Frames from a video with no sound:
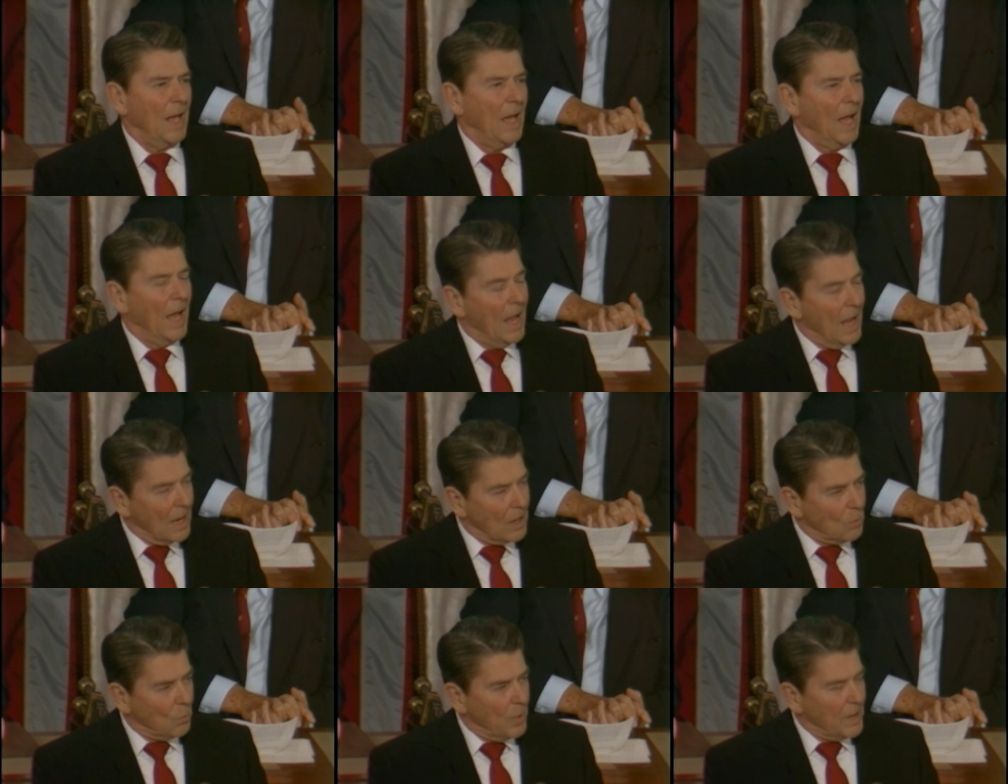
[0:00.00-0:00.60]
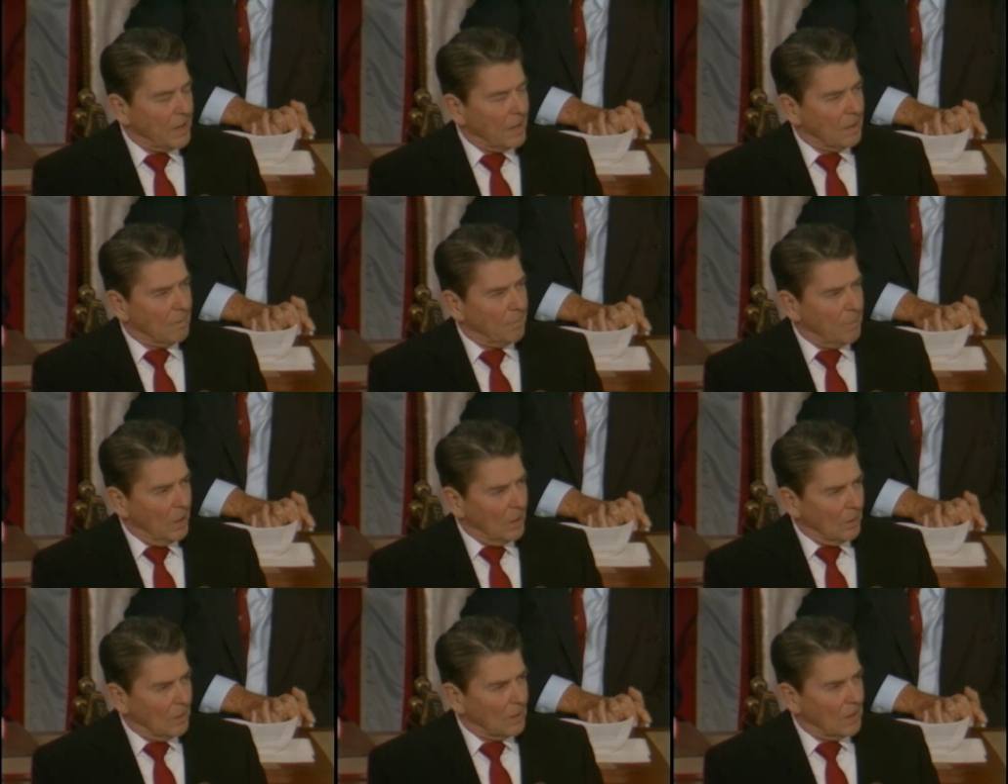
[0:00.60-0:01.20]
and we can
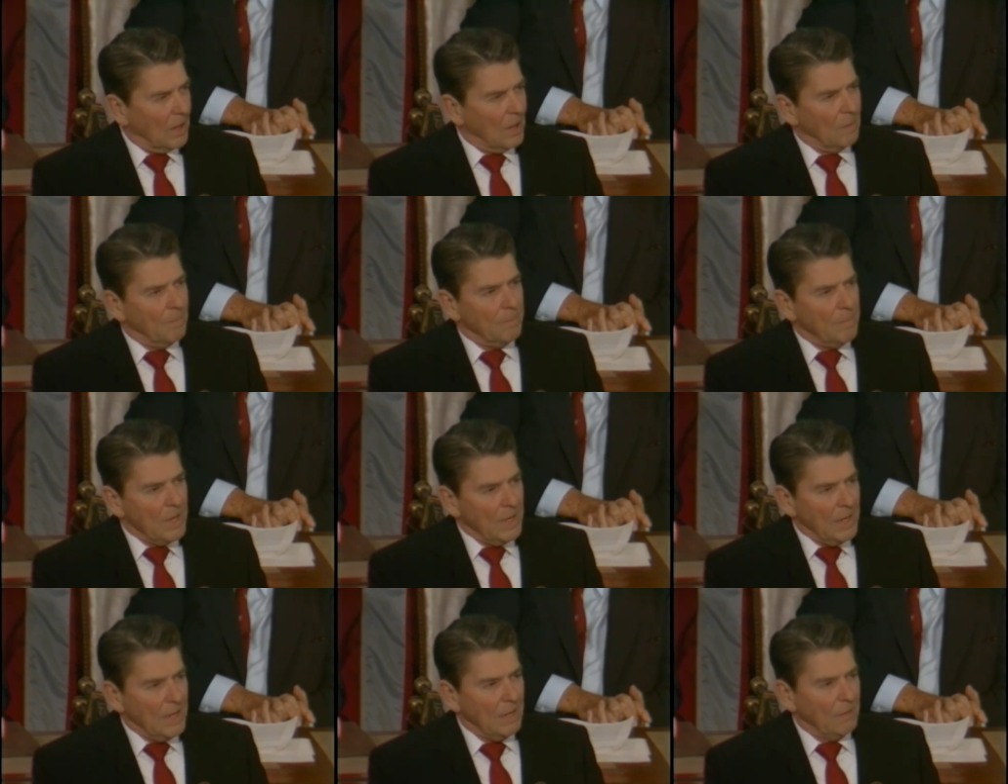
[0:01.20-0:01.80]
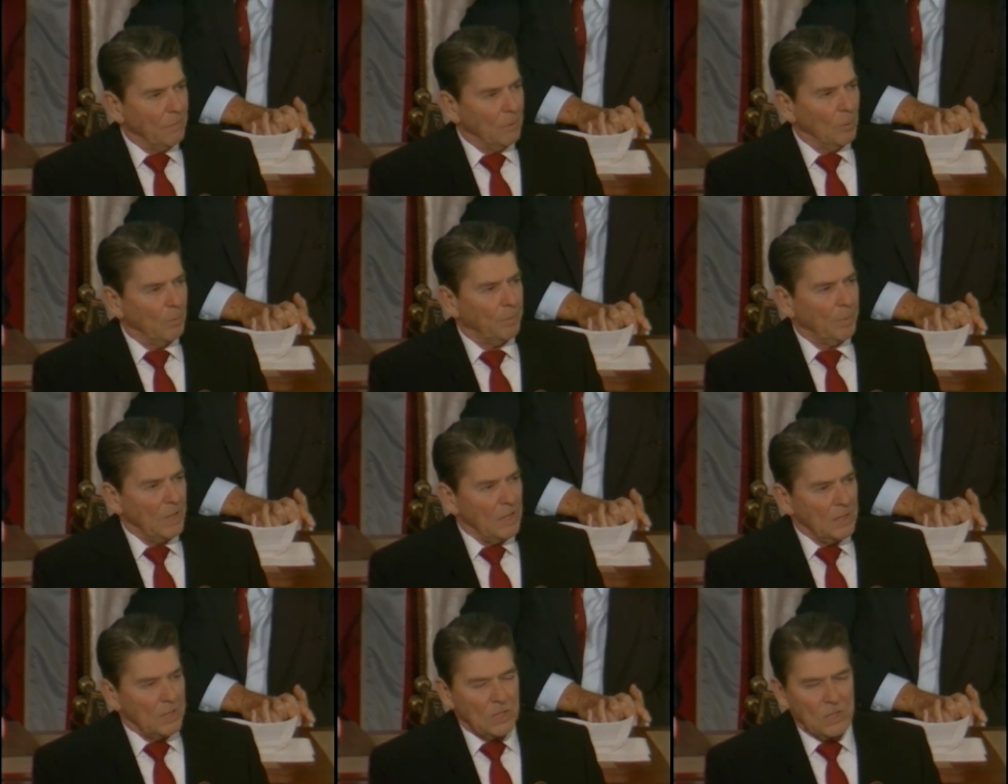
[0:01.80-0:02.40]
build a meaningful
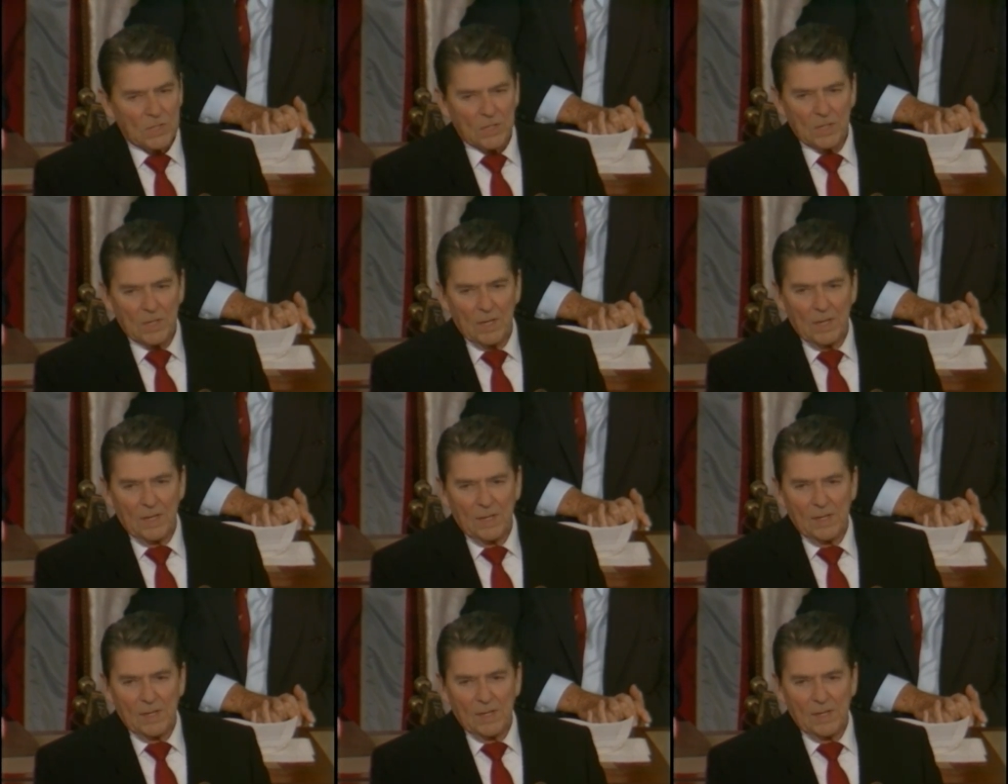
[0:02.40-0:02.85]
peace